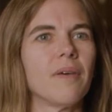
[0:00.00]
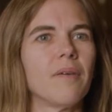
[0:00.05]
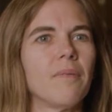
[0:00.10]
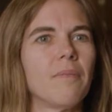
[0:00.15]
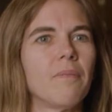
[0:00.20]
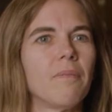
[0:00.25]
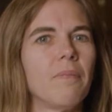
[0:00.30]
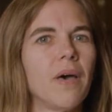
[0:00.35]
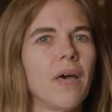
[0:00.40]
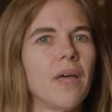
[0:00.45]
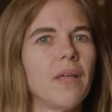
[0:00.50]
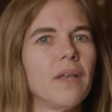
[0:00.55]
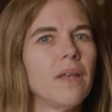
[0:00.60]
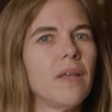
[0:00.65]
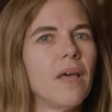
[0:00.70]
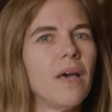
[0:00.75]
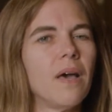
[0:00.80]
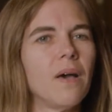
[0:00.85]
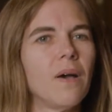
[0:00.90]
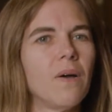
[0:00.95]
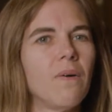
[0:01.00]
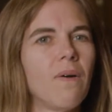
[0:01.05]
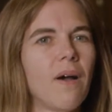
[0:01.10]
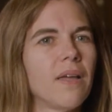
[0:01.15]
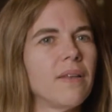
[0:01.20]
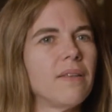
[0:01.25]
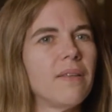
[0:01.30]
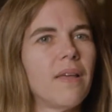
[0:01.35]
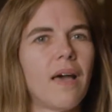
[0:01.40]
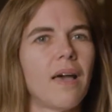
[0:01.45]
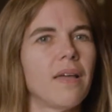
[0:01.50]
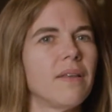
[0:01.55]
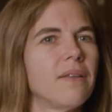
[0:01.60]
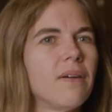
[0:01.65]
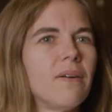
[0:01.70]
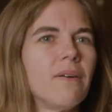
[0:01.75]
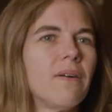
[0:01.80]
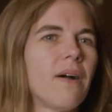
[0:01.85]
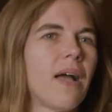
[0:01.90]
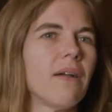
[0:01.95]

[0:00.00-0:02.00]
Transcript: But no, I don't.